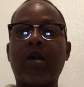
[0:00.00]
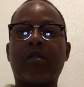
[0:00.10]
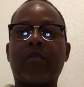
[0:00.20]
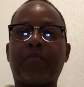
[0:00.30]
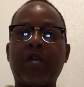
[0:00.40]

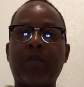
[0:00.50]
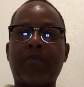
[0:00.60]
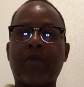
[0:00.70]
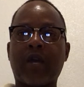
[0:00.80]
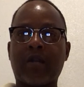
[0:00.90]
The
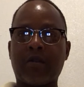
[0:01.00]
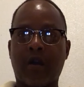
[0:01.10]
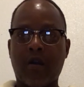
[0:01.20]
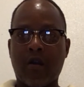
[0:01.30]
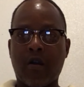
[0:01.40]
people that
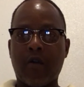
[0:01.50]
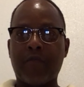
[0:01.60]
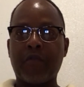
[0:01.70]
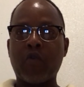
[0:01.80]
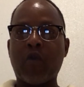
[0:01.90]

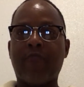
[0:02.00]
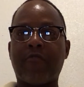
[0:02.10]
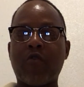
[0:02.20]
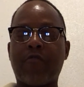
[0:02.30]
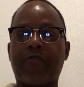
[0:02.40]
know I
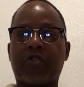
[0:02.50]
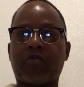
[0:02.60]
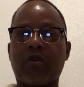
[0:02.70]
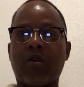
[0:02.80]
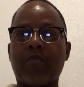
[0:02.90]
vote for
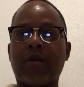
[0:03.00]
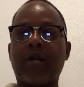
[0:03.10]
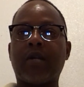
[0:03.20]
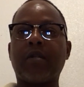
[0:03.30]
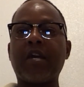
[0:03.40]
Trump,
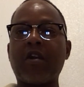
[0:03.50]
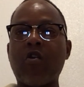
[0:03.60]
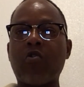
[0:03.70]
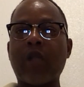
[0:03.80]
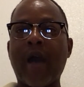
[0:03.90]
they
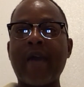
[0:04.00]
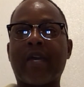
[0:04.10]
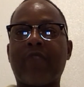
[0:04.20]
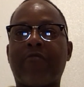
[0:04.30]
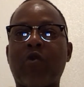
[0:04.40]
don't
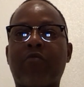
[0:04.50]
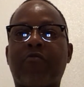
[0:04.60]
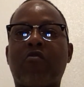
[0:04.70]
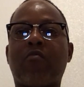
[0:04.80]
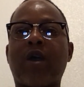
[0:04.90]
like it, voting
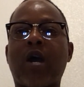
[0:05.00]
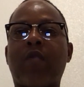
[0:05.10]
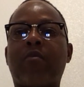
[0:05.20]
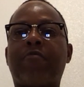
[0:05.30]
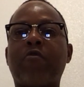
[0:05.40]
for
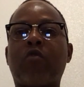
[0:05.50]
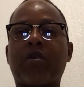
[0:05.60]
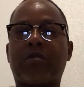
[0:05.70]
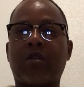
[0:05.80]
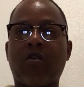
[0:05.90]
Obama,
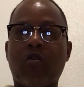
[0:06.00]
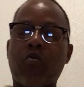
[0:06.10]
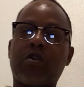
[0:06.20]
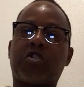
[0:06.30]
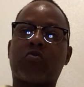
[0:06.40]
focusing on
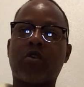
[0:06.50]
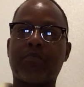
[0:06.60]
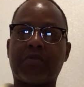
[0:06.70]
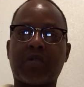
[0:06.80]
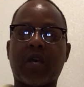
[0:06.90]
what
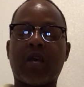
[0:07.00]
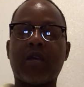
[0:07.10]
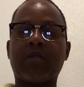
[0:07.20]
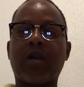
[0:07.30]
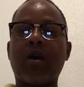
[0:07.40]
Trump
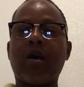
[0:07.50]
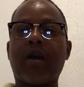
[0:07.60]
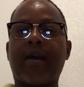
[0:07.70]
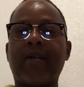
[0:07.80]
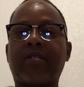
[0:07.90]
says.
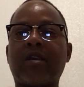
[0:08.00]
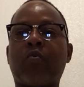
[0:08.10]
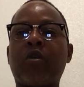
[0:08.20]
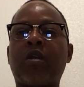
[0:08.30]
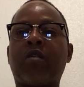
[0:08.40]
And I said,
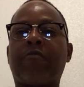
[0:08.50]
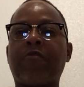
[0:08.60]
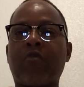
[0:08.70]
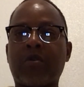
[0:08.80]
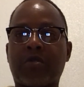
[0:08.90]
we need to
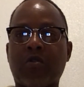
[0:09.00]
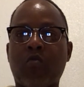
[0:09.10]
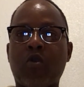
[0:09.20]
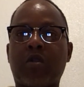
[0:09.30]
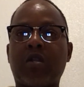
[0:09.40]
focus on
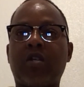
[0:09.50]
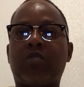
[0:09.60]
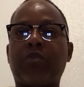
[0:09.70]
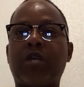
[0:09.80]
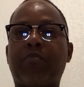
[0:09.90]
what these
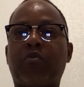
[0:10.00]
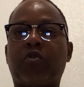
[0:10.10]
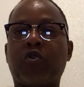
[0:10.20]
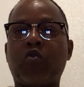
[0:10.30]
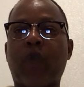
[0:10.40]
people
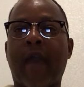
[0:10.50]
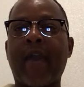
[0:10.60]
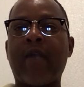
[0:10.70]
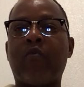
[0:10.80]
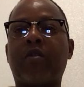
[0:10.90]
do
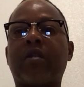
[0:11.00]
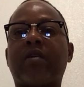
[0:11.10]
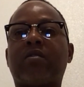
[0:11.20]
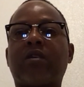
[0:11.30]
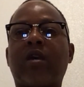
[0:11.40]
and what they
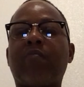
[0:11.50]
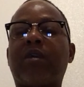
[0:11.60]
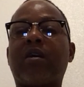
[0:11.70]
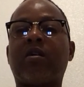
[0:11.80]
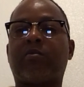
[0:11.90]
say,
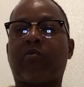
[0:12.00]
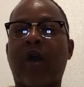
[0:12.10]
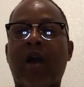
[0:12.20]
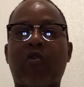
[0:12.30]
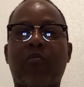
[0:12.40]
because
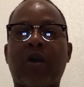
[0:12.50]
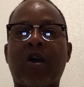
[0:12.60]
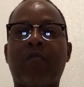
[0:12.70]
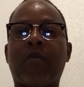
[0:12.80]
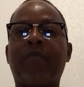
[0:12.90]
Barack
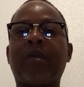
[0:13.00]
Obama